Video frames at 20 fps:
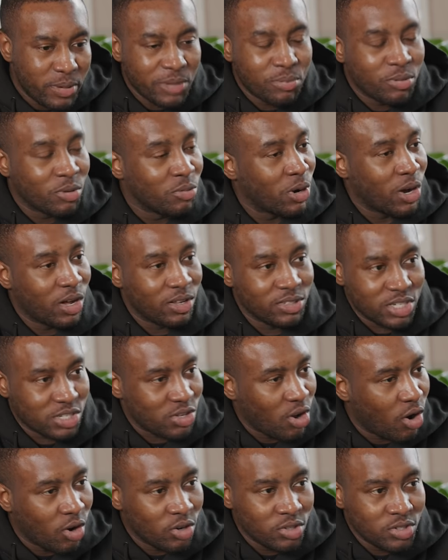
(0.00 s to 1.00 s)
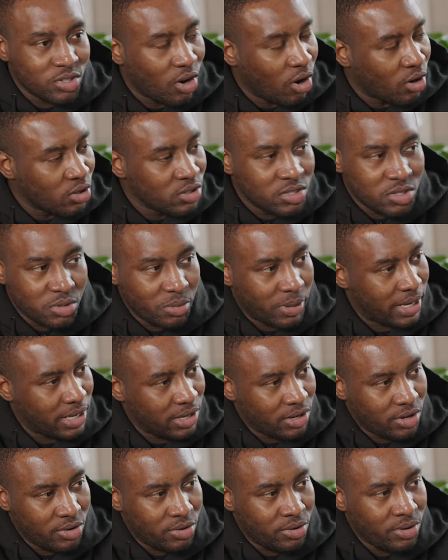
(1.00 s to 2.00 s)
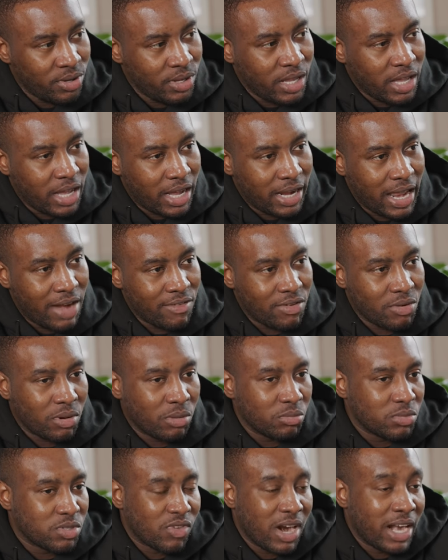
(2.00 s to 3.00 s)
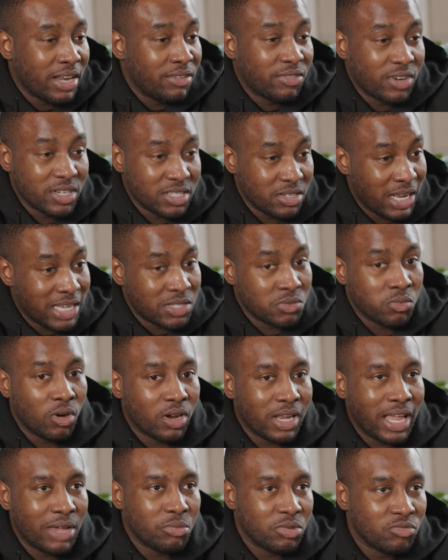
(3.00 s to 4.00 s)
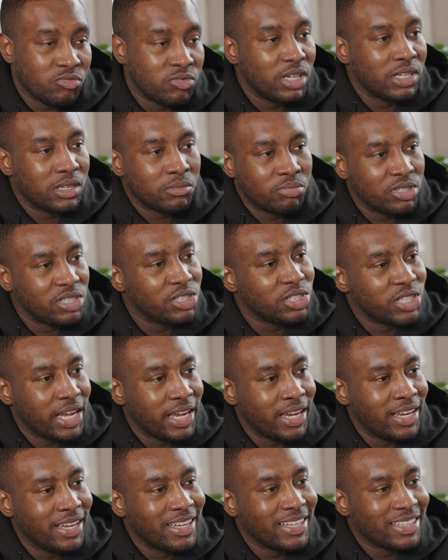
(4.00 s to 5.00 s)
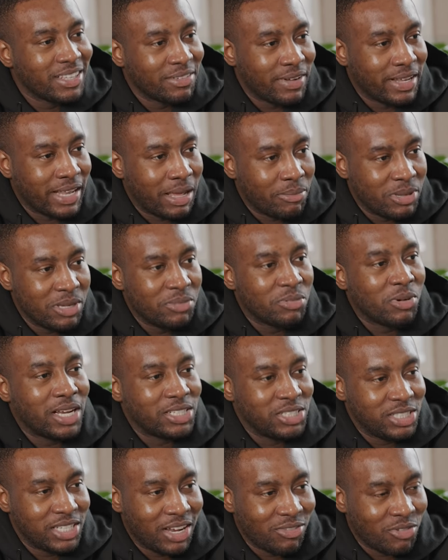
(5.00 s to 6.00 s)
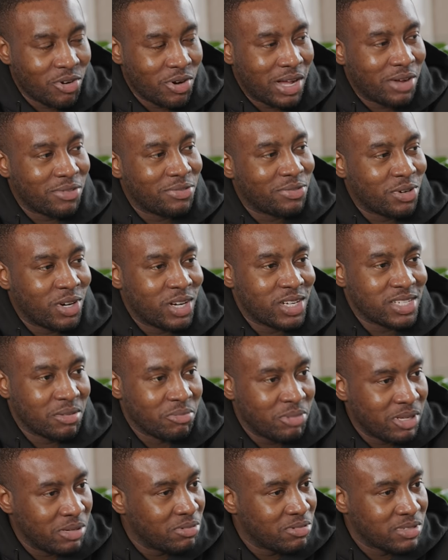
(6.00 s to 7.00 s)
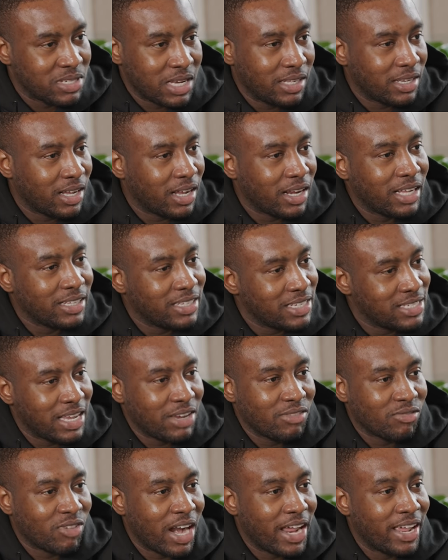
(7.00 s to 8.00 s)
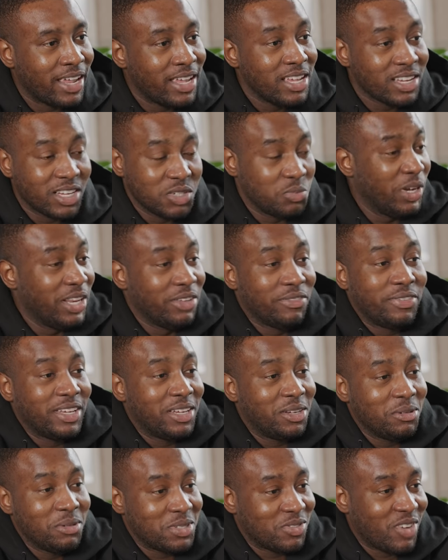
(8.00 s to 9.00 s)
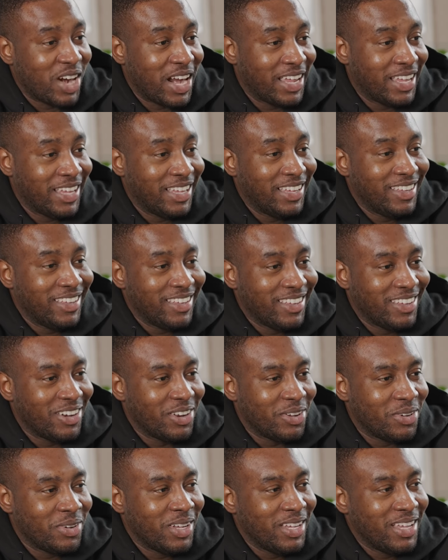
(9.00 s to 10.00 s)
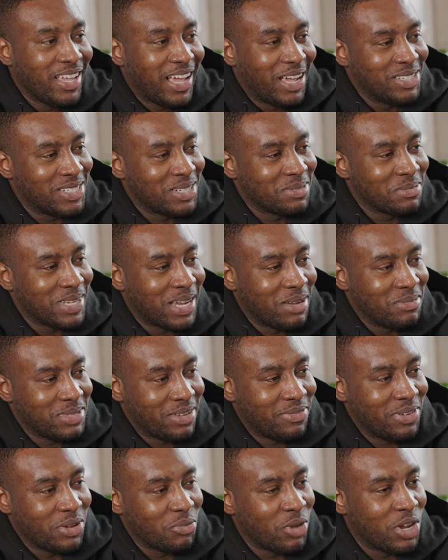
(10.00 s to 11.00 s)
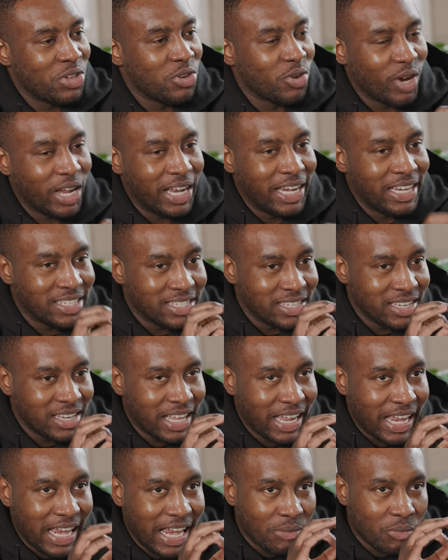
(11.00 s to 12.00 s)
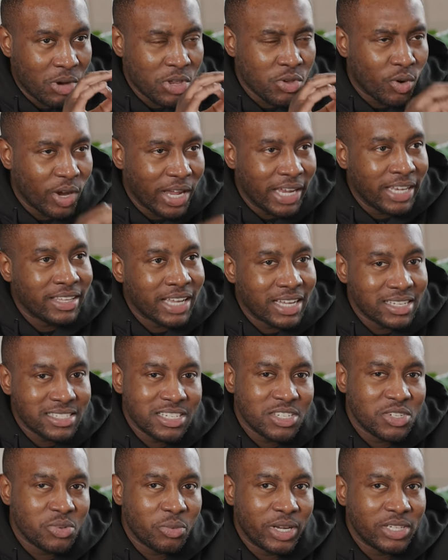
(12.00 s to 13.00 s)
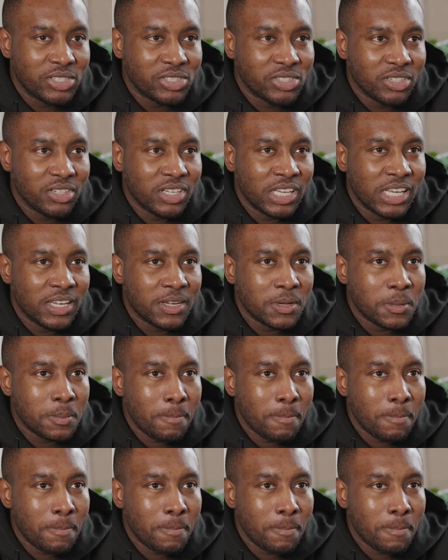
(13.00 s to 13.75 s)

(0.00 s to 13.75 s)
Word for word: people were just on, onto it, you know, yeah. and everyone was riding for us. And that's what like, we really appreciate the fact that people actually like rode out for us and people said, nah, like this ain't right. Cause we didn't think it was right. Mm-hmm. You know, and sometimes I think when you're in when you're in that situation,